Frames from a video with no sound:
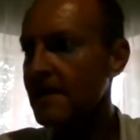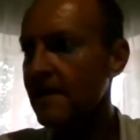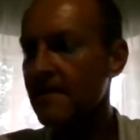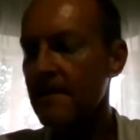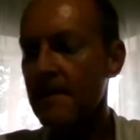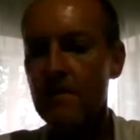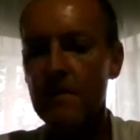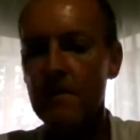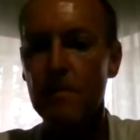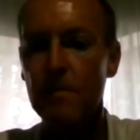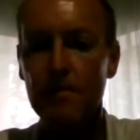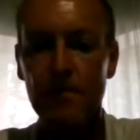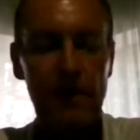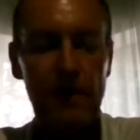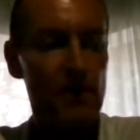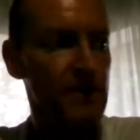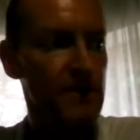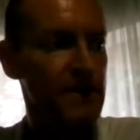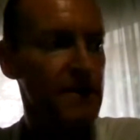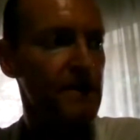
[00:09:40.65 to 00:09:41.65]
everything we
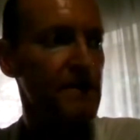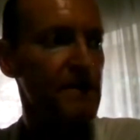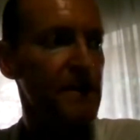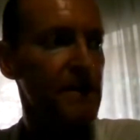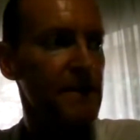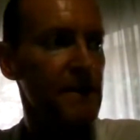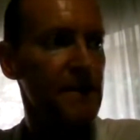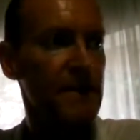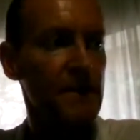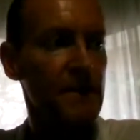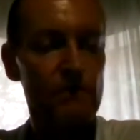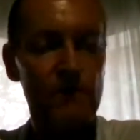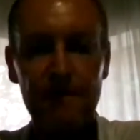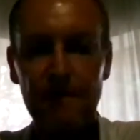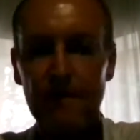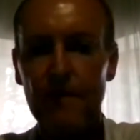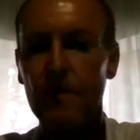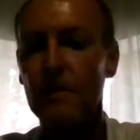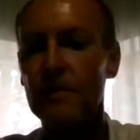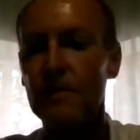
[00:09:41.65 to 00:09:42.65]
proposed, everything that we've
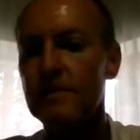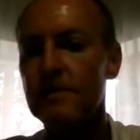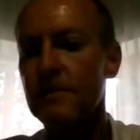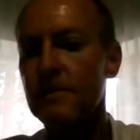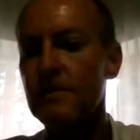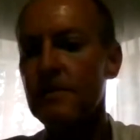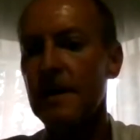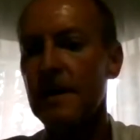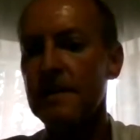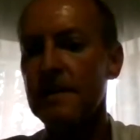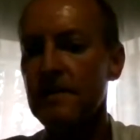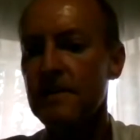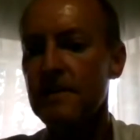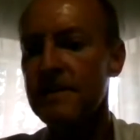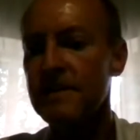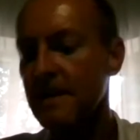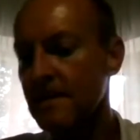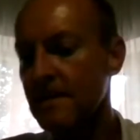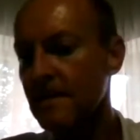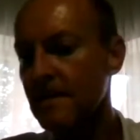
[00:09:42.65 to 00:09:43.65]
looked to try and sort of
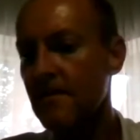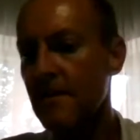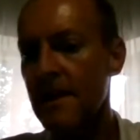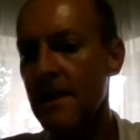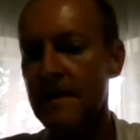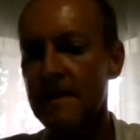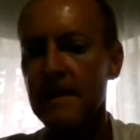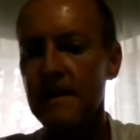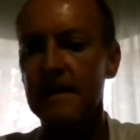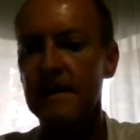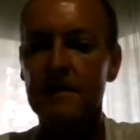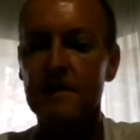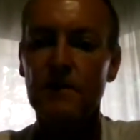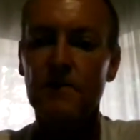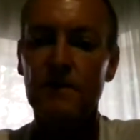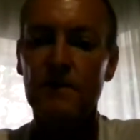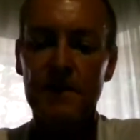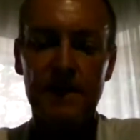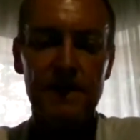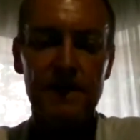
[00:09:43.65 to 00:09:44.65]
settle around, and so
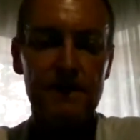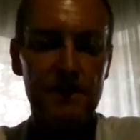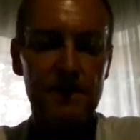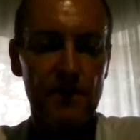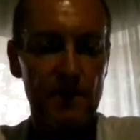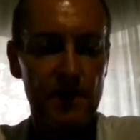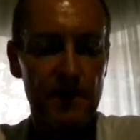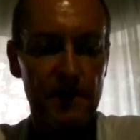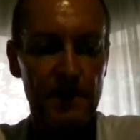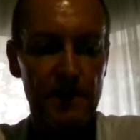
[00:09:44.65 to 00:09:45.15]
on and so on.